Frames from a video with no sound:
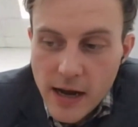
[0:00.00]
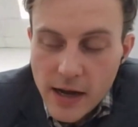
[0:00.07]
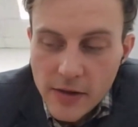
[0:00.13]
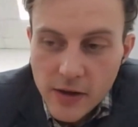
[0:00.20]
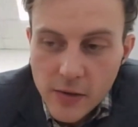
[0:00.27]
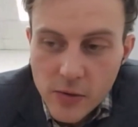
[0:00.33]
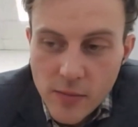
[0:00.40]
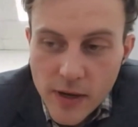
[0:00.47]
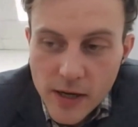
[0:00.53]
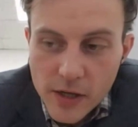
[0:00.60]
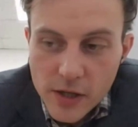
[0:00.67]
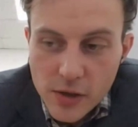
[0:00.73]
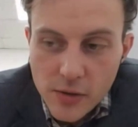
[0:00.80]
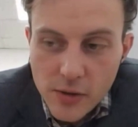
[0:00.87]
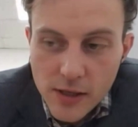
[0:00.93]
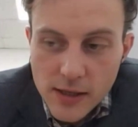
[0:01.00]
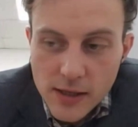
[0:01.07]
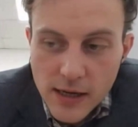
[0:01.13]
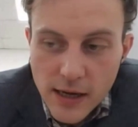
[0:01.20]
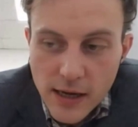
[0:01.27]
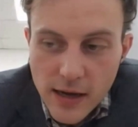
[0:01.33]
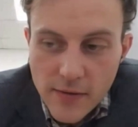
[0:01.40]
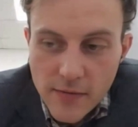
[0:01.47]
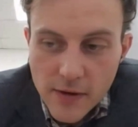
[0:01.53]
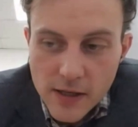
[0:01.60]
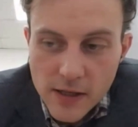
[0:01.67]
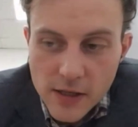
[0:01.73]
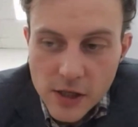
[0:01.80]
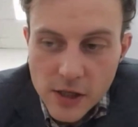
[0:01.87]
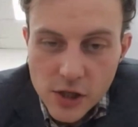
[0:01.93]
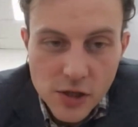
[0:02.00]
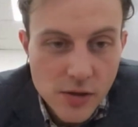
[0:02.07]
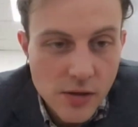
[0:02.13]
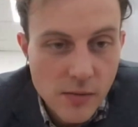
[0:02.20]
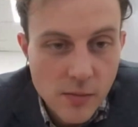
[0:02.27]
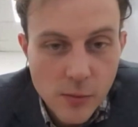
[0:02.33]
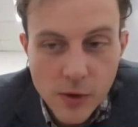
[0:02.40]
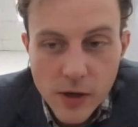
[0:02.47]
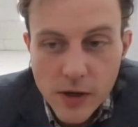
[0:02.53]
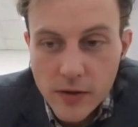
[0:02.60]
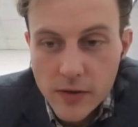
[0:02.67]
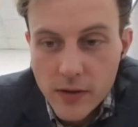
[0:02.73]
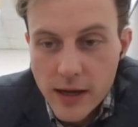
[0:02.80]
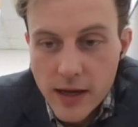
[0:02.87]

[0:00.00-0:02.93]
I think what I might do is have a discussion with